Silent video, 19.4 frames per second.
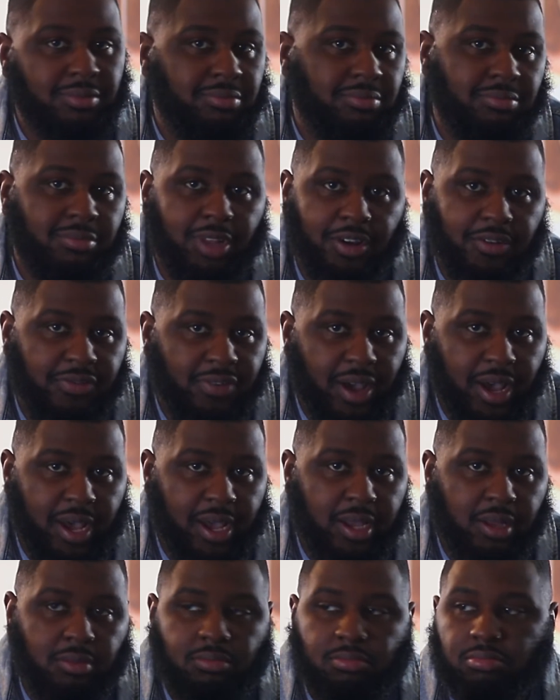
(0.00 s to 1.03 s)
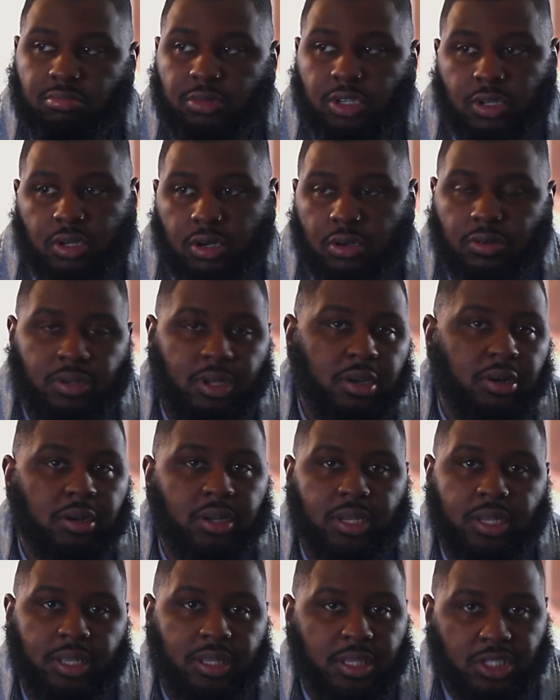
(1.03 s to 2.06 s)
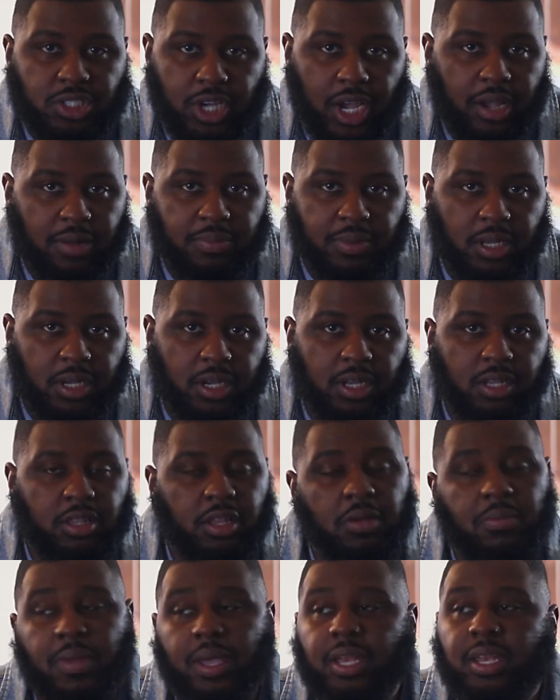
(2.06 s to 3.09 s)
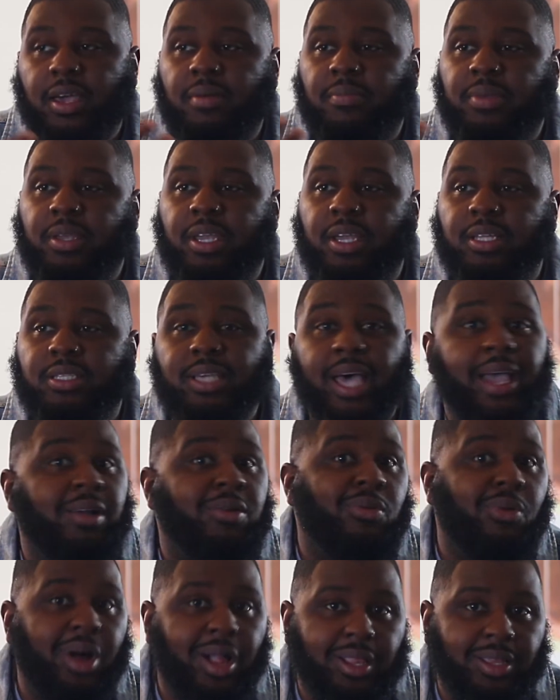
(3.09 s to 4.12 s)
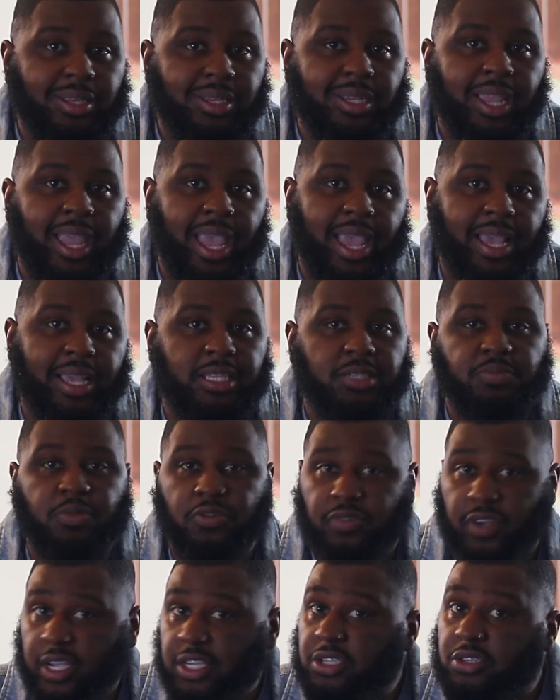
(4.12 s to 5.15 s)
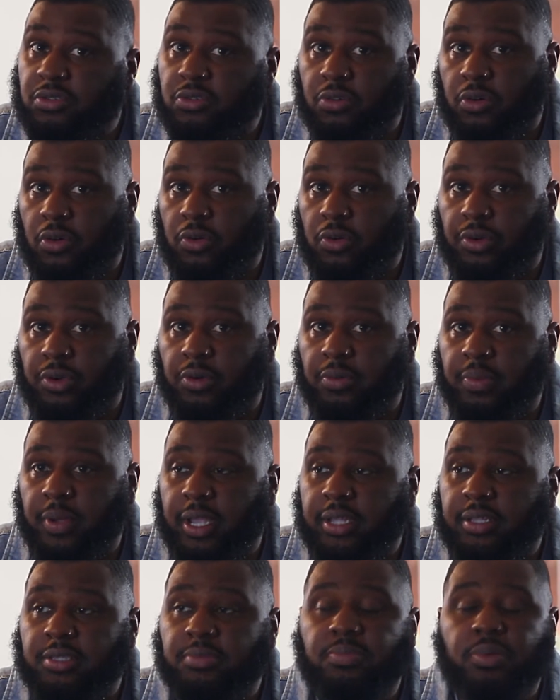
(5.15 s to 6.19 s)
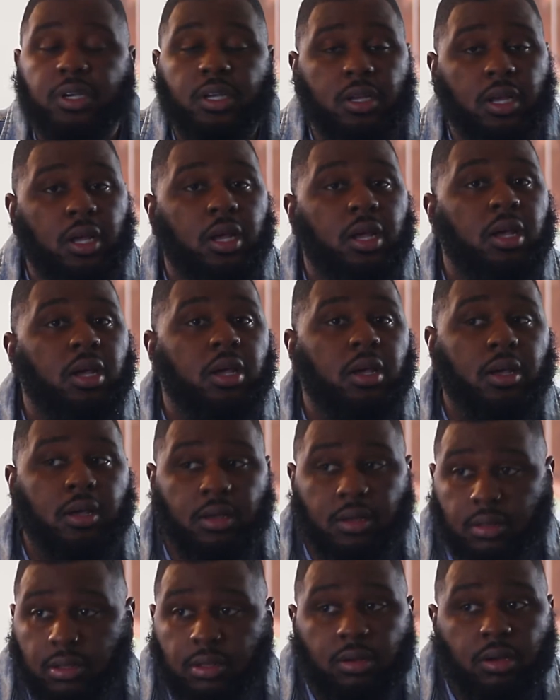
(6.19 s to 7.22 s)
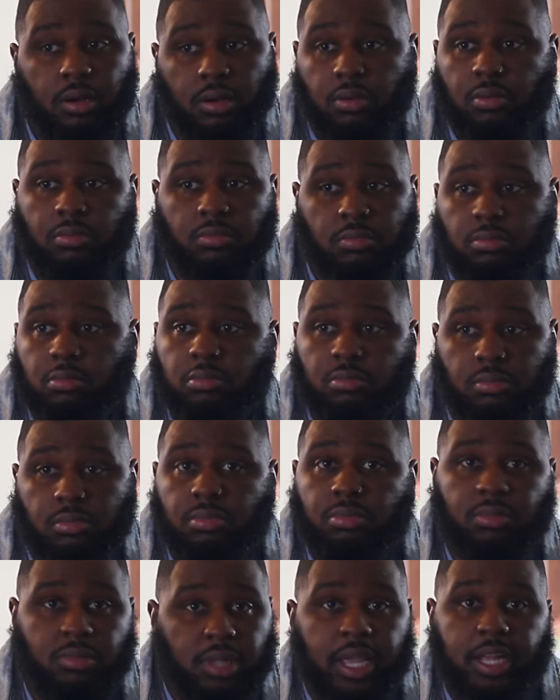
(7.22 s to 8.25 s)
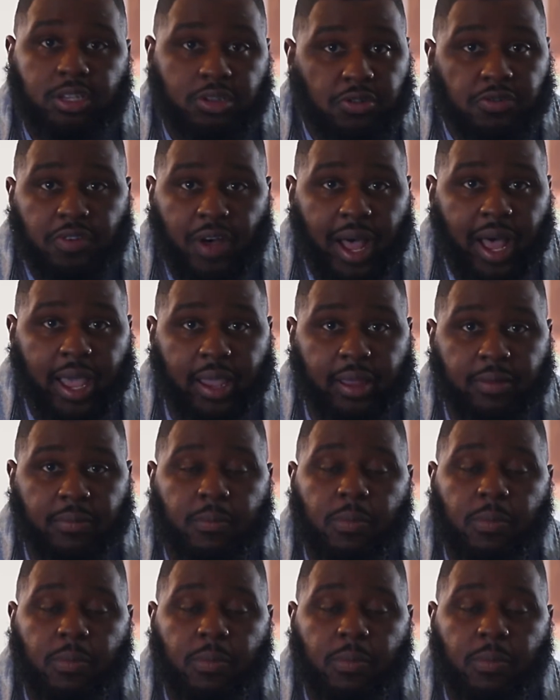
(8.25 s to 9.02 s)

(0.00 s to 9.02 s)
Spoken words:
They're fine, you know, they're gonna get the job done. They may not be as high quality as professional oil paints, but you know, they do fine.